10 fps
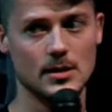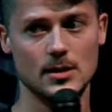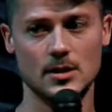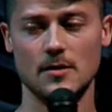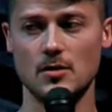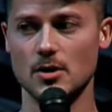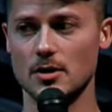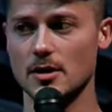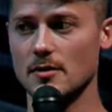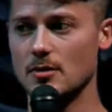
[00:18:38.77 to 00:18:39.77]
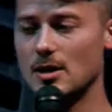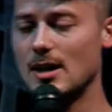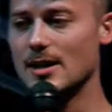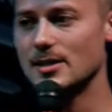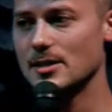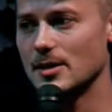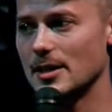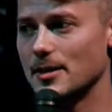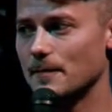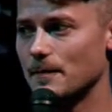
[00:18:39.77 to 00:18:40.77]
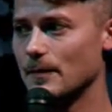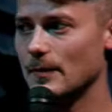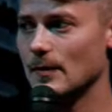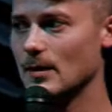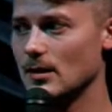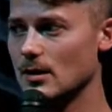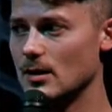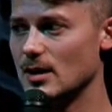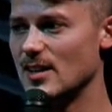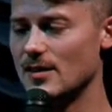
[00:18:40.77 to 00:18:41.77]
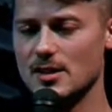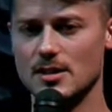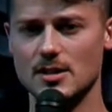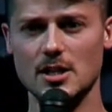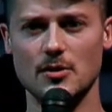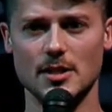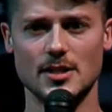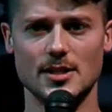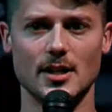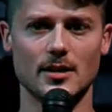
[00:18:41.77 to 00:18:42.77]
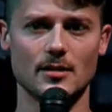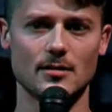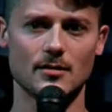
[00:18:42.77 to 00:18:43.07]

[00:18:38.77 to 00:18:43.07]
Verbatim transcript: See, if you're, if you're constantly in this secret sin,